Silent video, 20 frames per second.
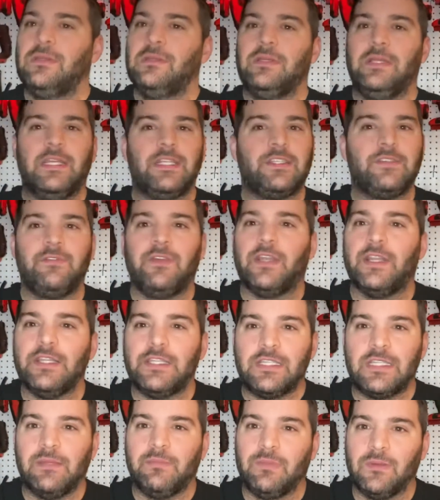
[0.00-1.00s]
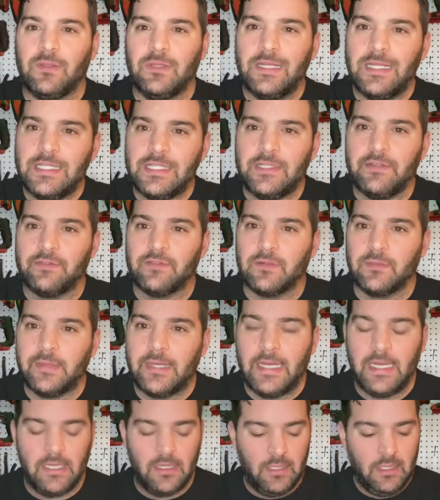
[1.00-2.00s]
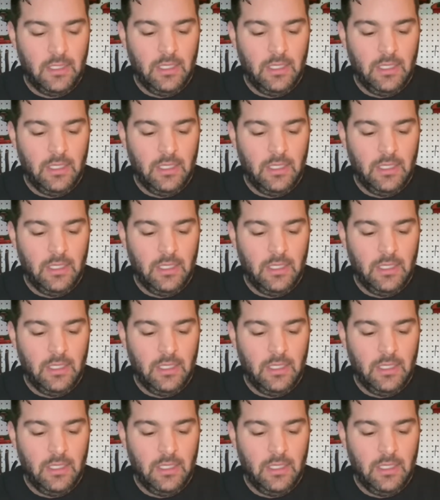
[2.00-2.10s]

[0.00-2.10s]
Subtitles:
It's very simple and easy for me.